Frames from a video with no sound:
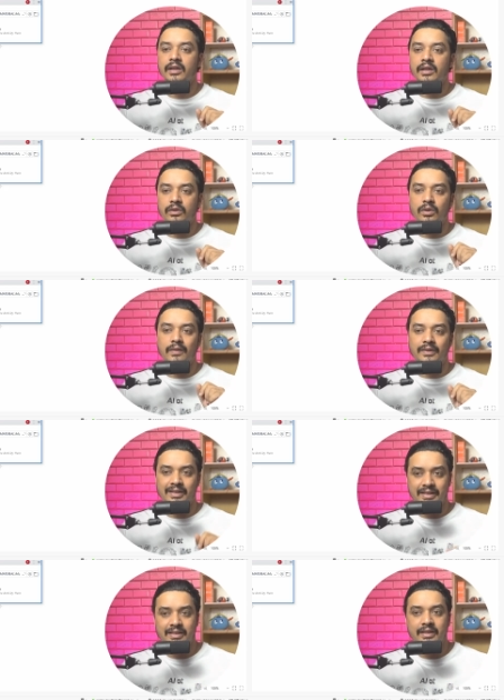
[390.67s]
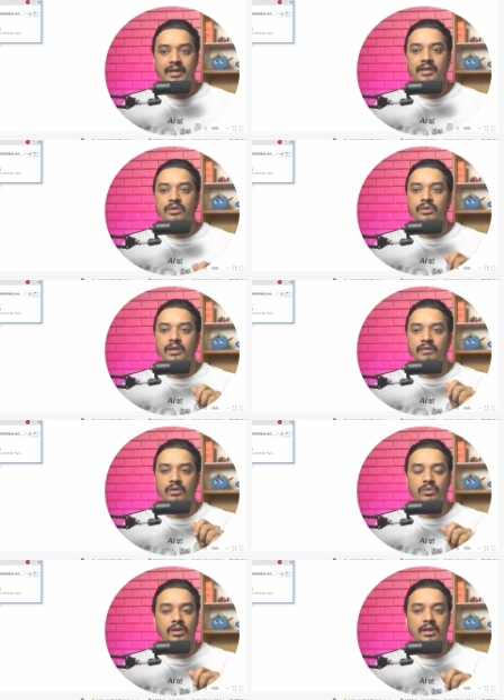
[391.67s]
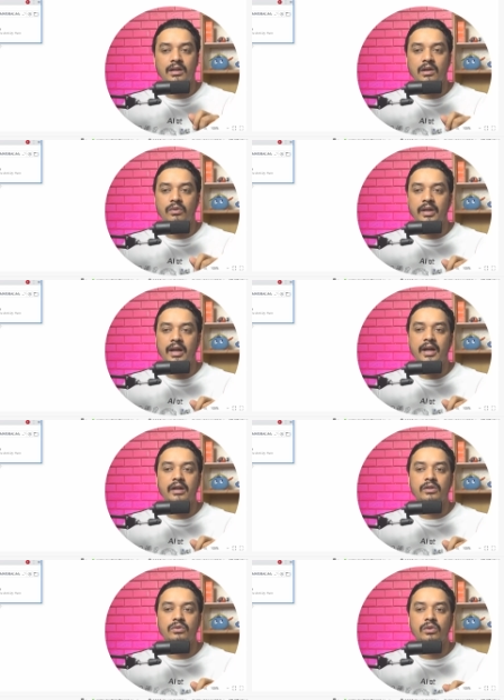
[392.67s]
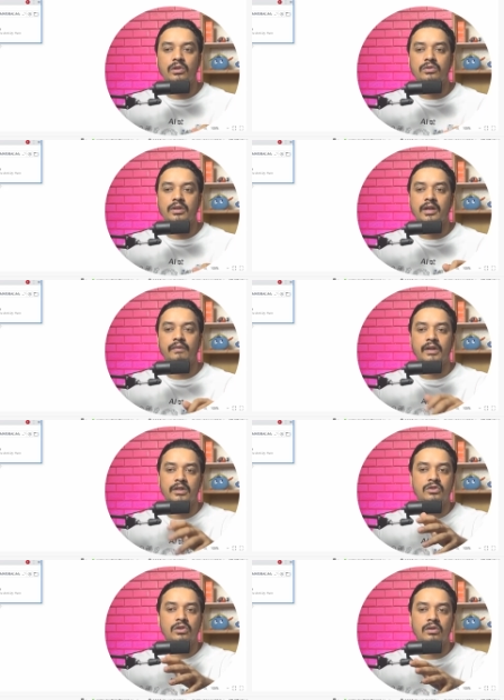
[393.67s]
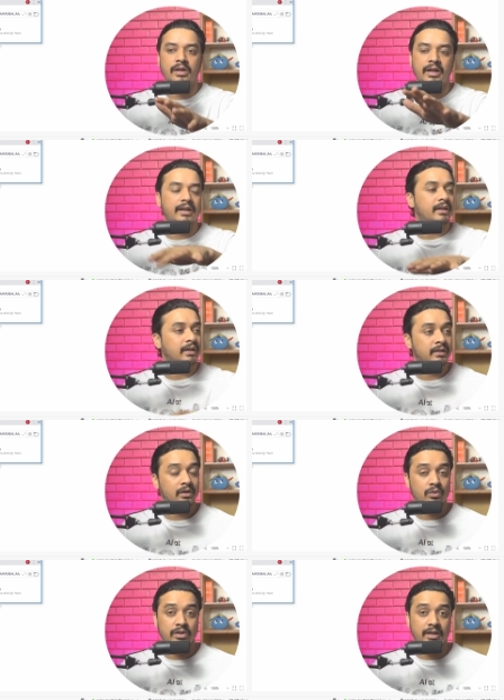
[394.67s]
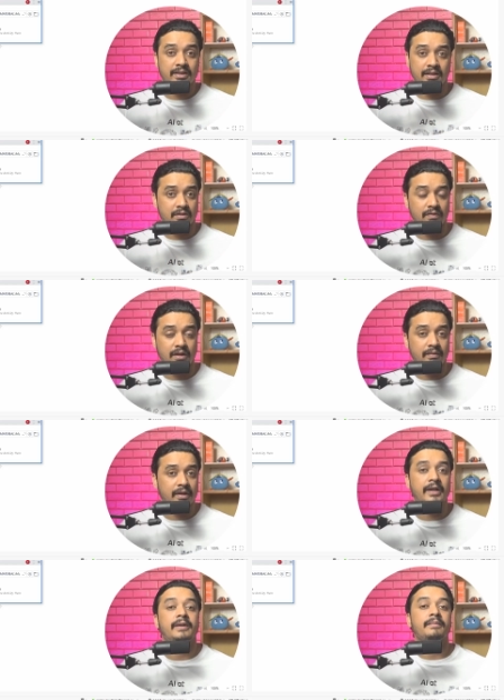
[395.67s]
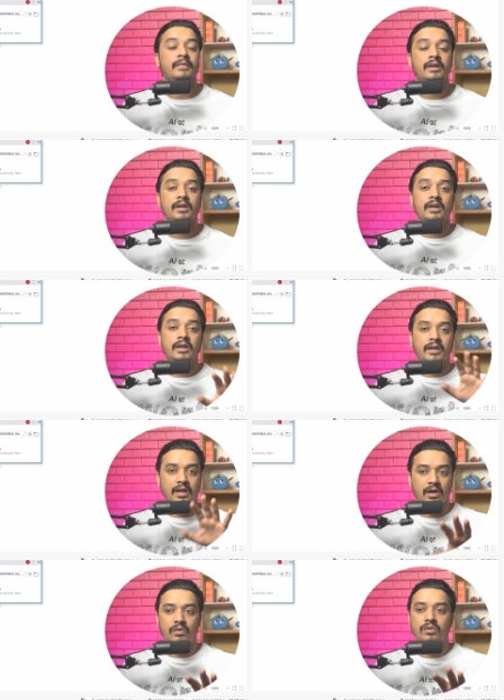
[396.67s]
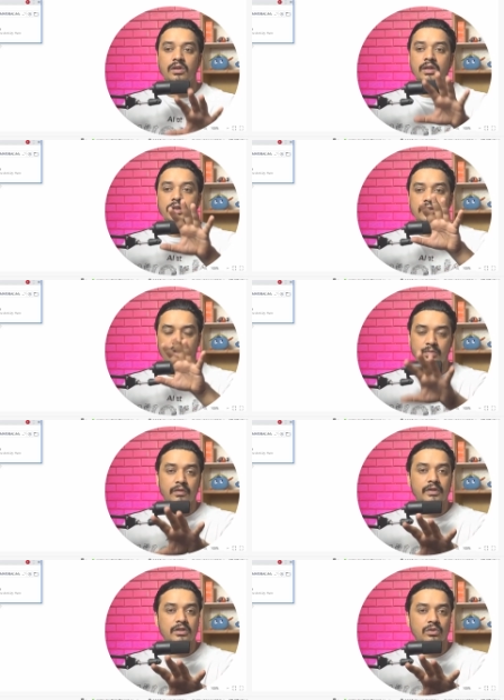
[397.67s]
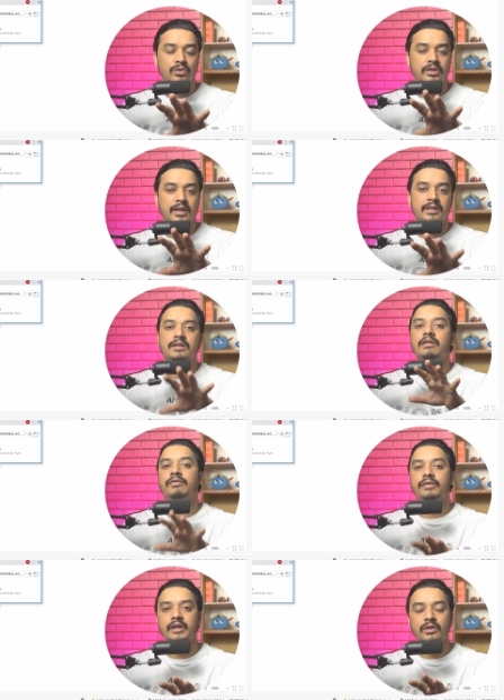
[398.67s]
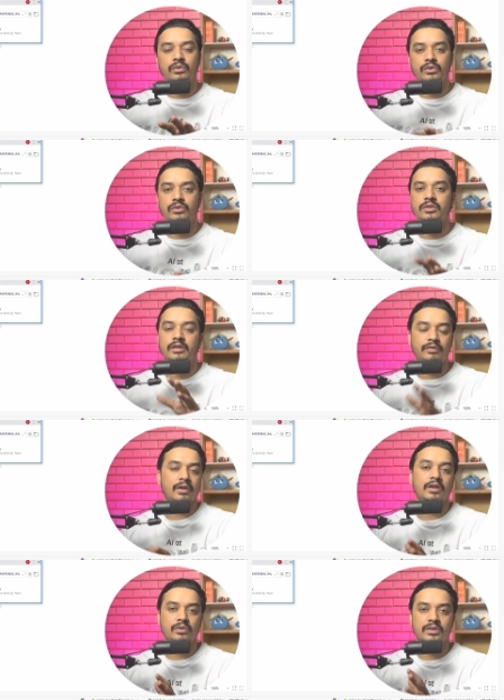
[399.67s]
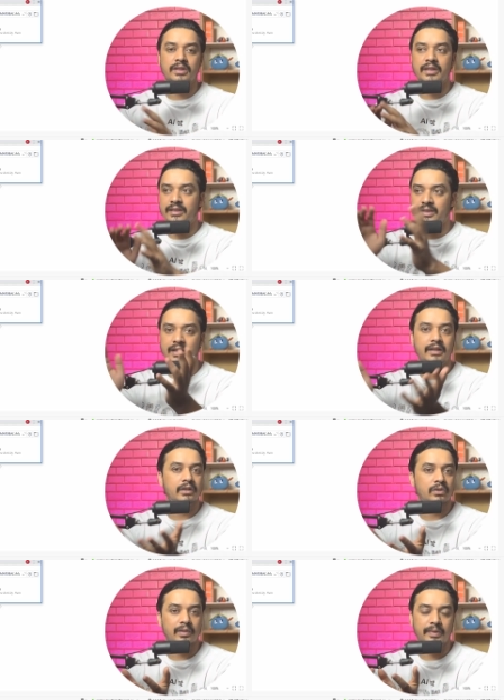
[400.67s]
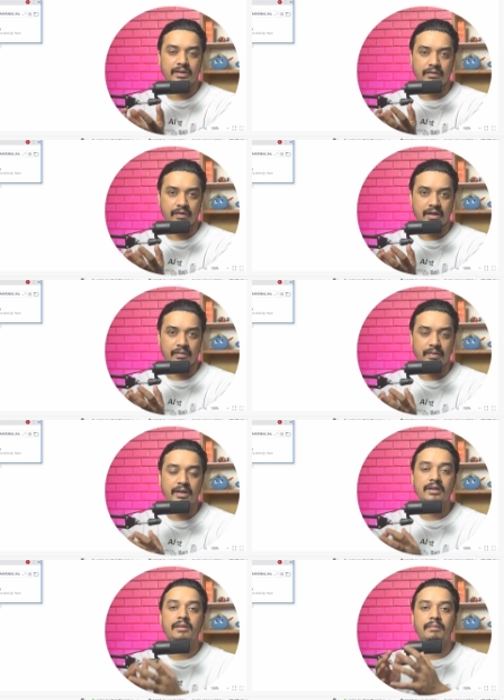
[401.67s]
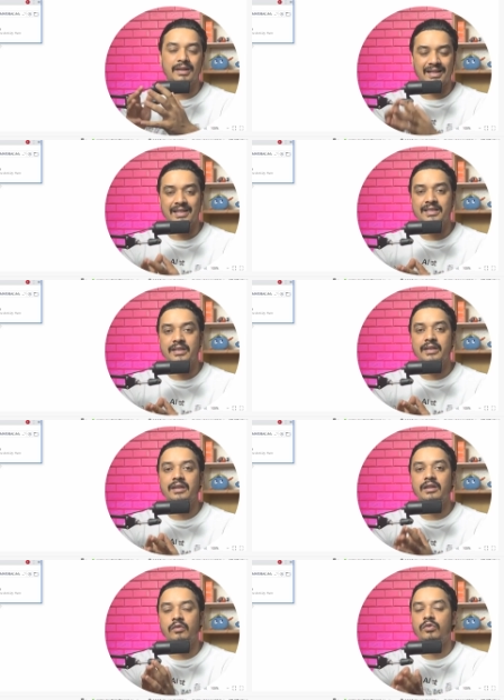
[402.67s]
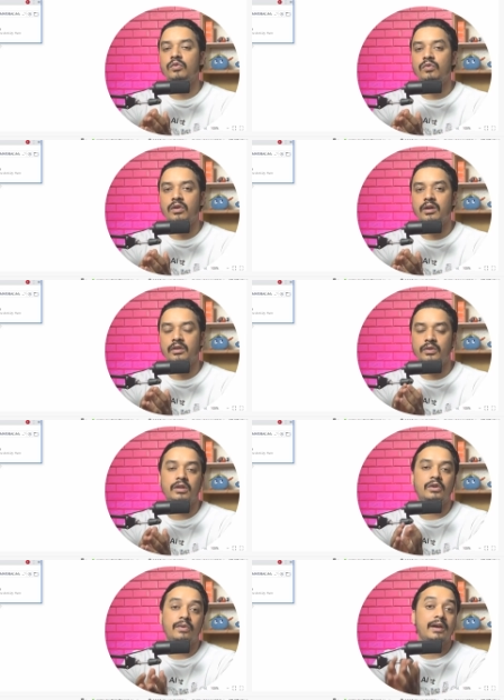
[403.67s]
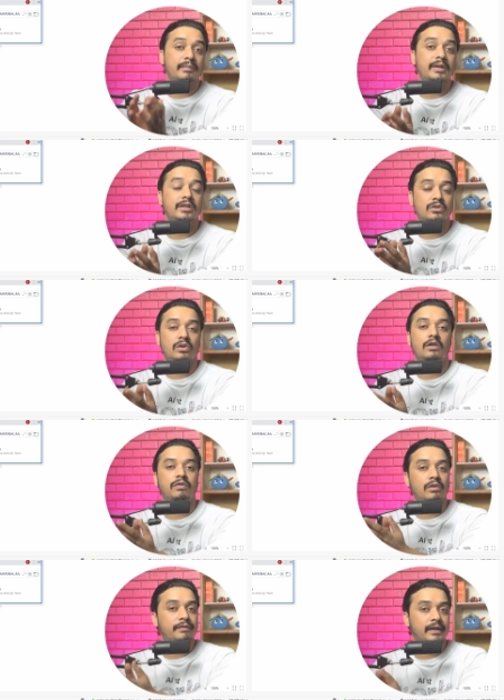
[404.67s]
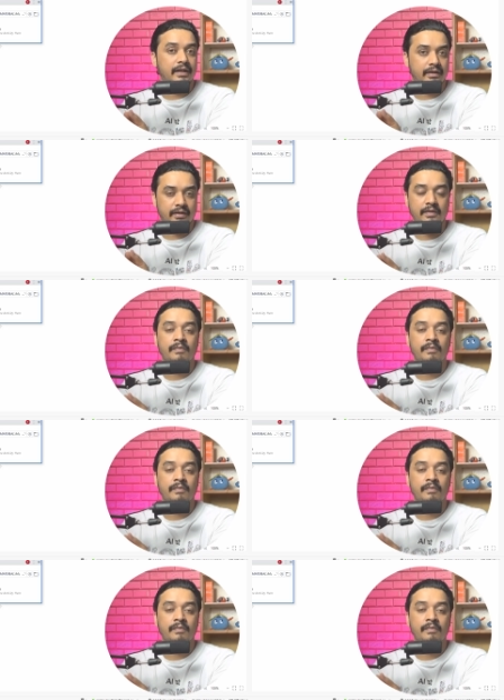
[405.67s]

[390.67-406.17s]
You have the Tesseract, you have the Google Cloud, and you also have the Azure and the other OCRs as well, right? Now some of these OCRs are free to use if you are using inside the UiPath environment, but let's say if you want, your requirement is not fulfilled here,